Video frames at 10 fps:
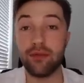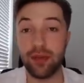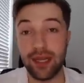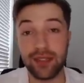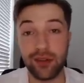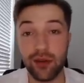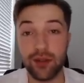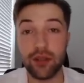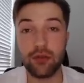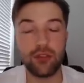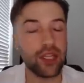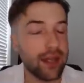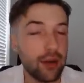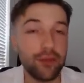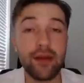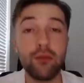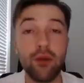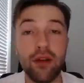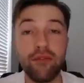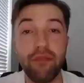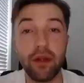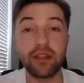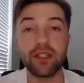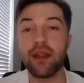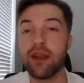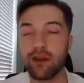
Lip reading: If you guys are new, check out round one first.